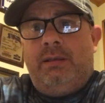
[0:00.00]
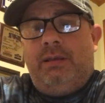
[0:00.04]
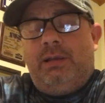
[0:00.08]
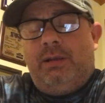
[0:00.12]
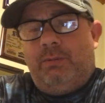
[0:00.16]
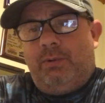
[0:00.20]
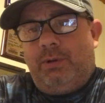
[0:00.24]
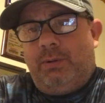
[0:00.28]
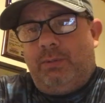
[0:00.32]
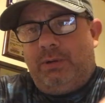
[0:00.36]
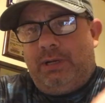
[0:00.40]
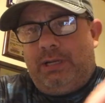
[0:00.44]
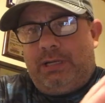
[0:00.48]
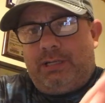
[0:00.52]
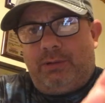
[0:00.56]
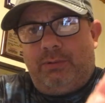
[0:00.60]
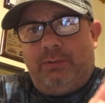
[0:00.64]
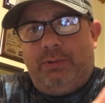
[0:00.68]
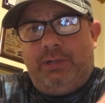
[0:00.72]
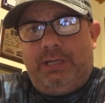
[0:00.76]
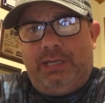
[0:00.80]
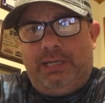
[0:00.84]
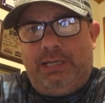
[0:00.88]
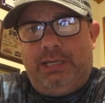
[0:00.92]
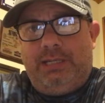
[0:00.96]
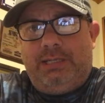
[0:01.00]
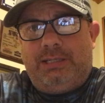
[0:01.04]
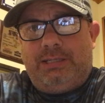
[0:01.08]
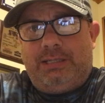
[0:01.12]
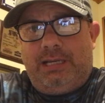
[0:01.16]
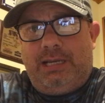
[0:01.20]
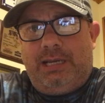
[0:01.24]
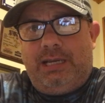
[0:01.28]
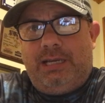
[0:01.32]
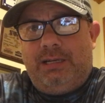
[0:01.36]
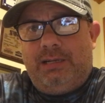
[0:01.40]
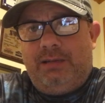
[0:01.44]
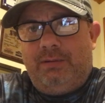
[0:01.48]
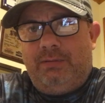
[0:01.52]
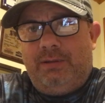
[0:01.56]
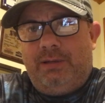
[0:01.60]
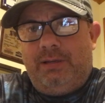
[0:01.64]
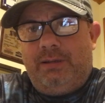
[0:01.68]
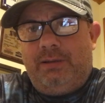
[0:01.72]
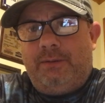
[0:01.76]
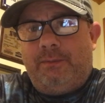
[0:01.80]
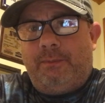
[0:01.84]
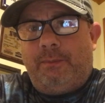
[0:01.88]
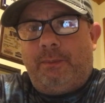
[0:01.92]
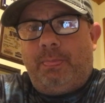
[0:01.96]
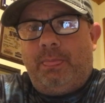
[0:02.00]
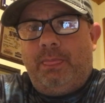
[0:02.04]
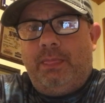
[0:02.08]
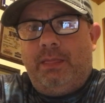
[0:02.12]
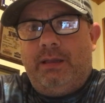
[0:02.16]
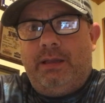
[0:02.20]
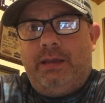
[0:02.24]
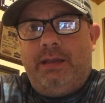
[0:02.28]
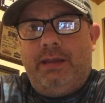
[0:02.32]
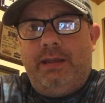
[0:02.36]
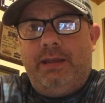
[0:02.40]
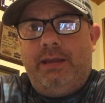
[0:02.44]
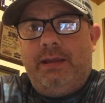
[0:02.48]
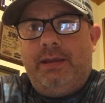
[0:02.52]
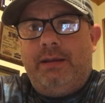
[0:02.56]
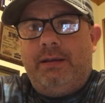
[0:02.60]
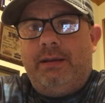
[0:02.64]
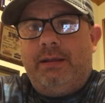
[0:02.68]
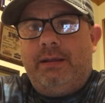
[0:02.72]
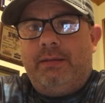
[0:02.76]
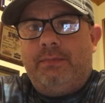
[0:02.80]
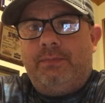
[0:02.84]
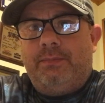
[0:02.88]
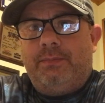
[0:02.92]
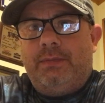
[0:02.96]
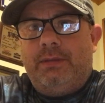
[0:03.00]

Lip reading: And we were like on the east side of it, and